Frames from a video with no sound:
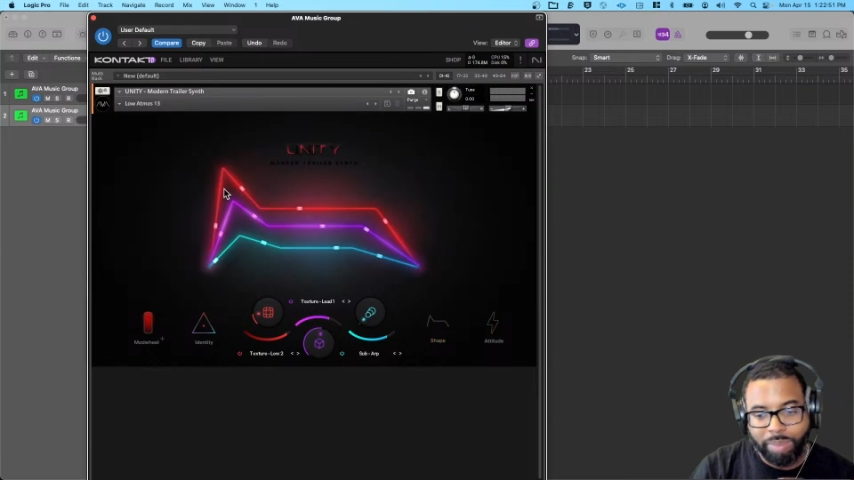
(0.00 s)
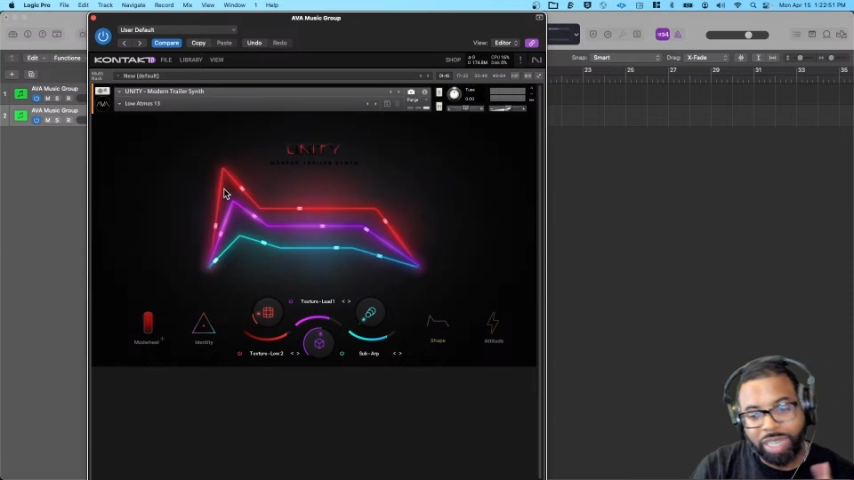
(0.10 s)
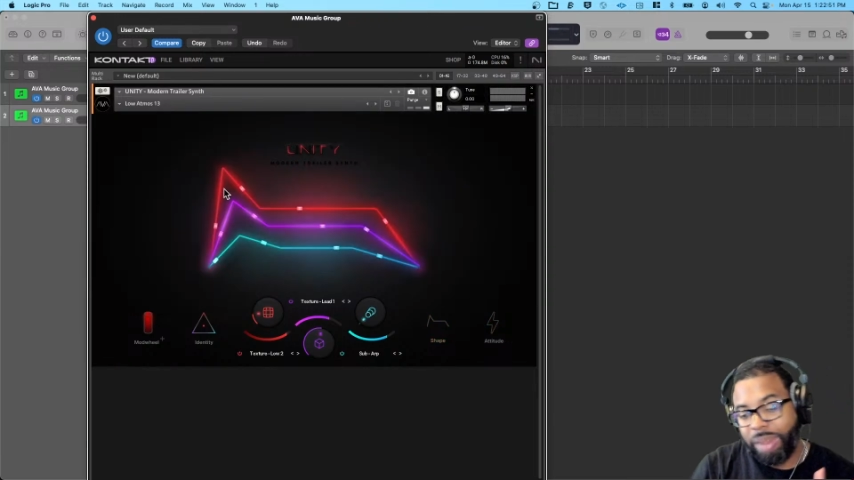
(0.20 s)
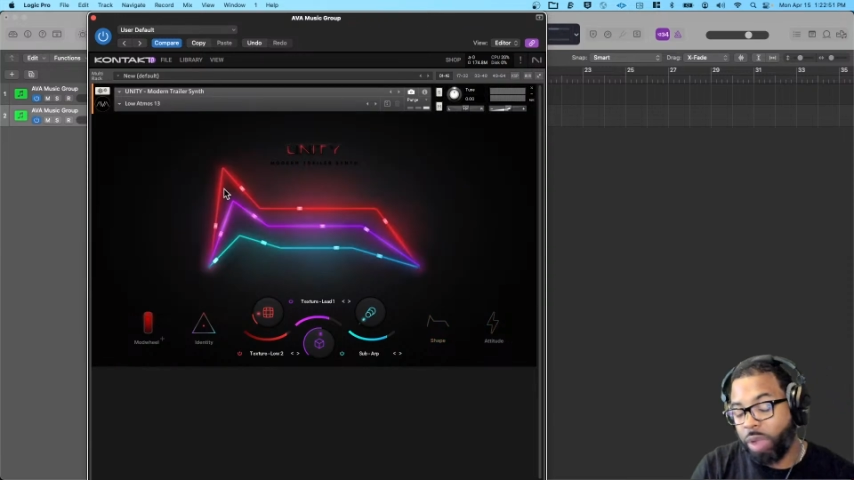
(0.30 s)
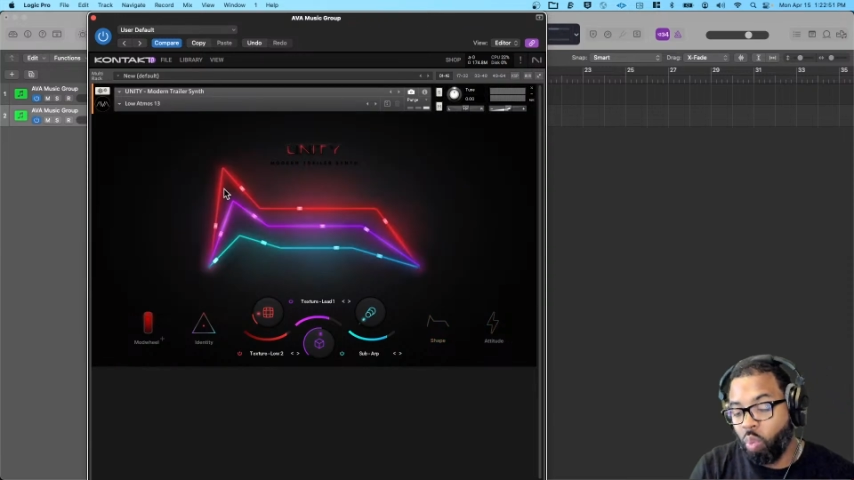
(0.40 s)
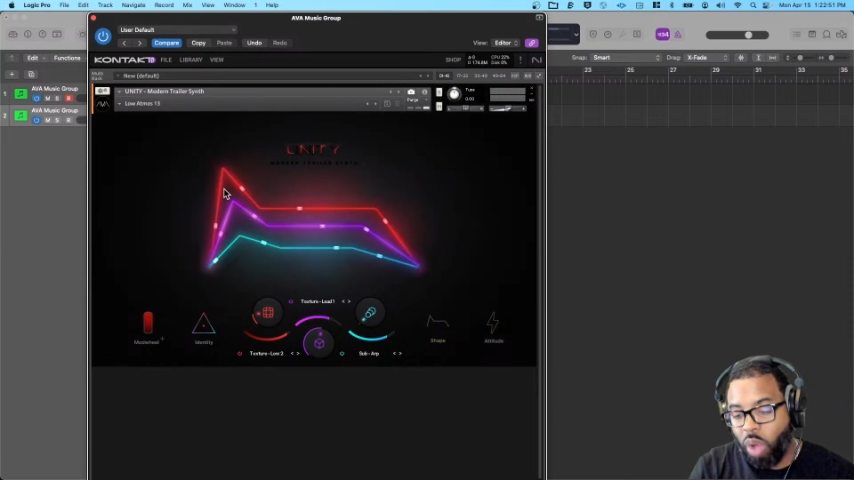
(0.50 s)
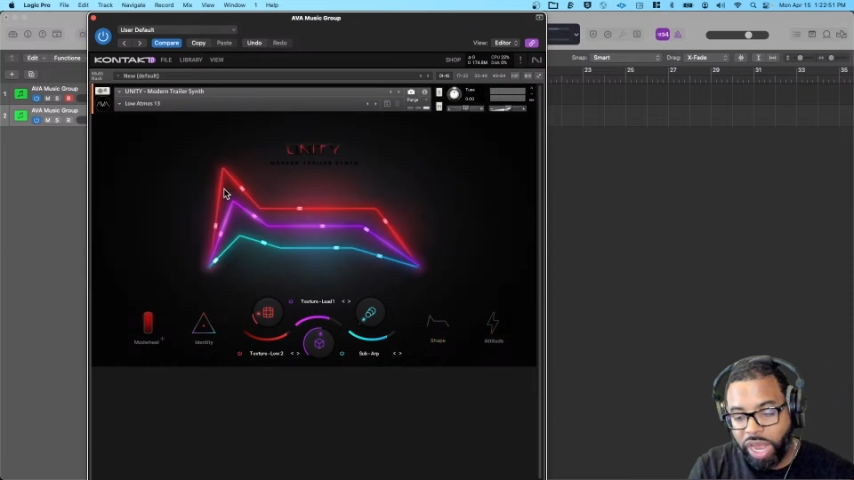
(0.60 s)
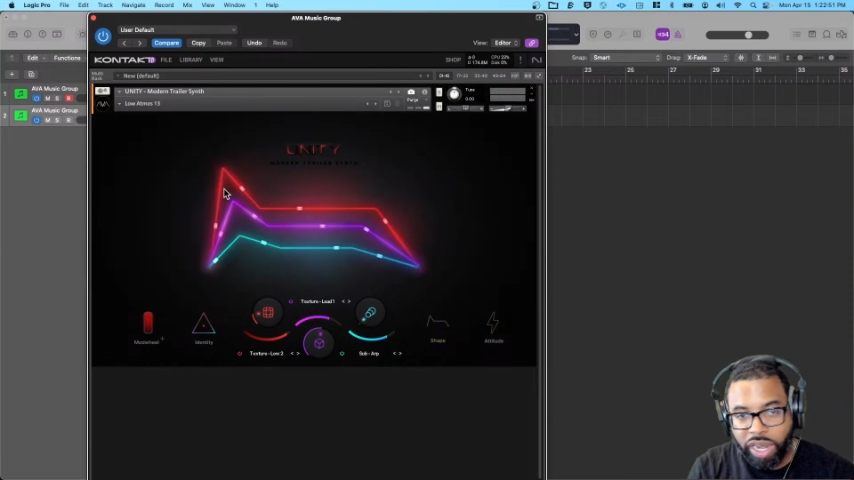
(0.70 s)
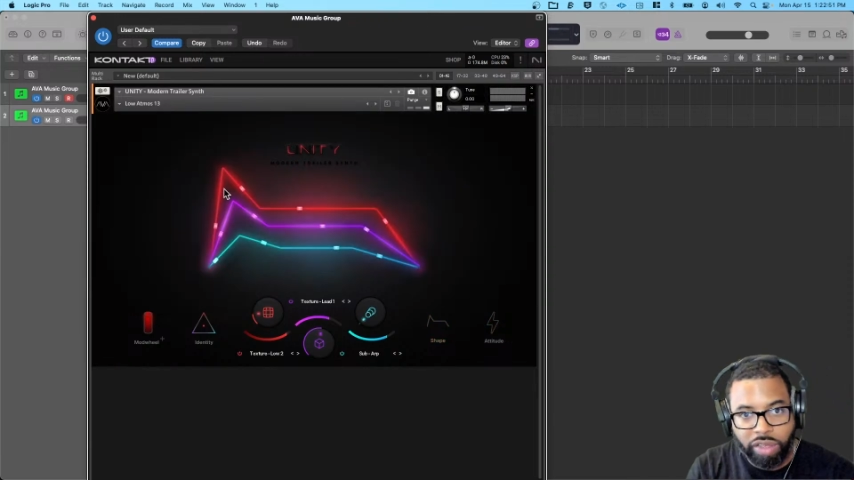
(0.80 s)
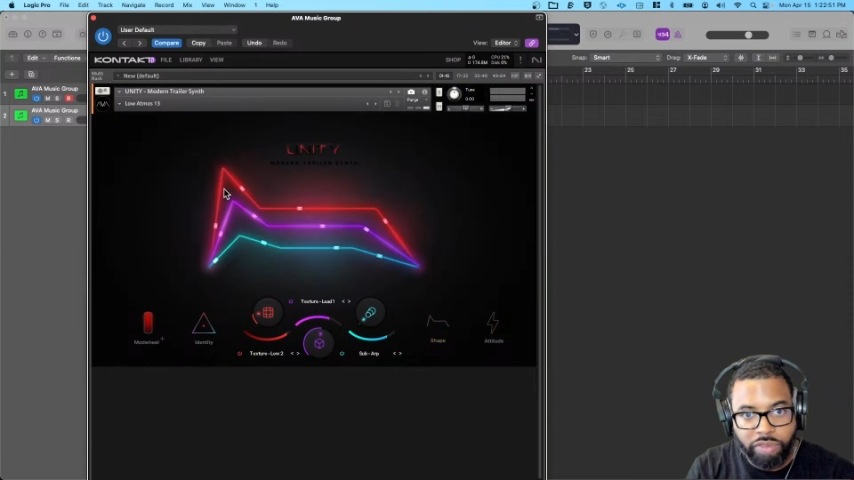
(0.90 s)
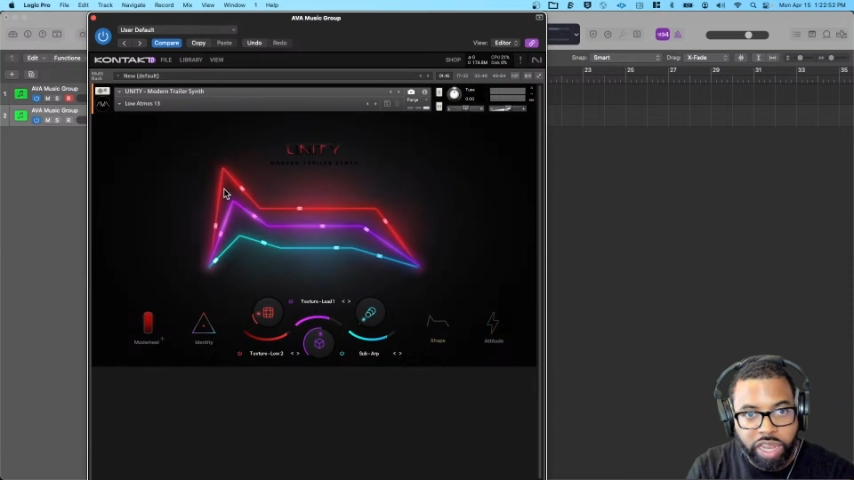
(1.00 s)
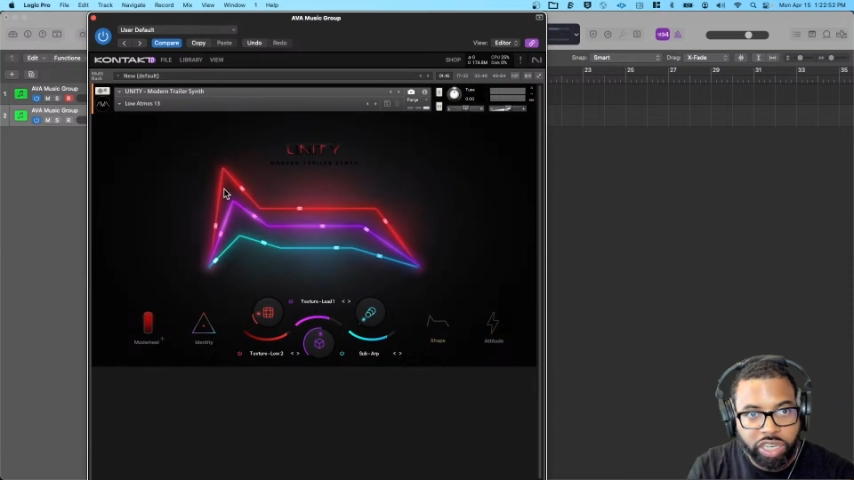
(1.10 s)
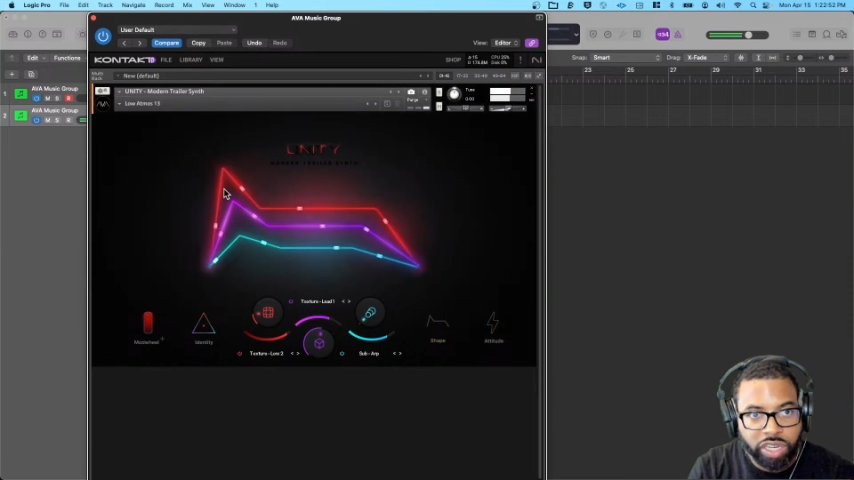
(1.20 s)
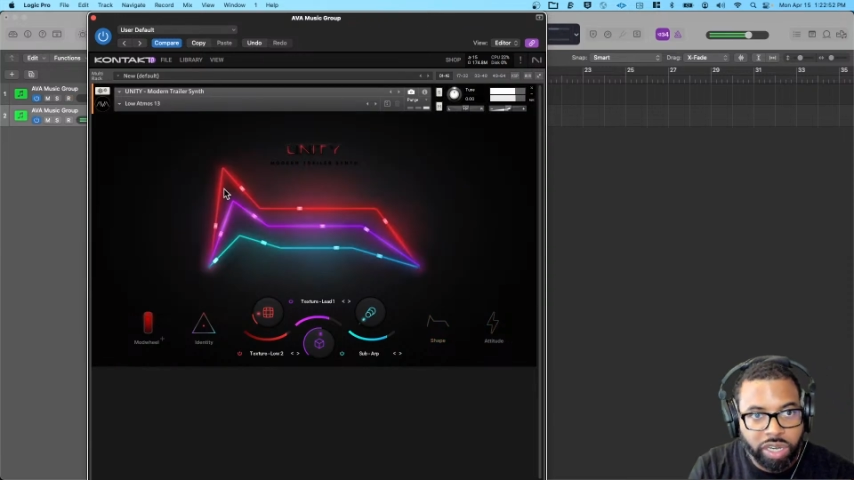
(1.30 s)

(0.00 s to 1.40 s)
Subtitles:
I'm just playing one of each.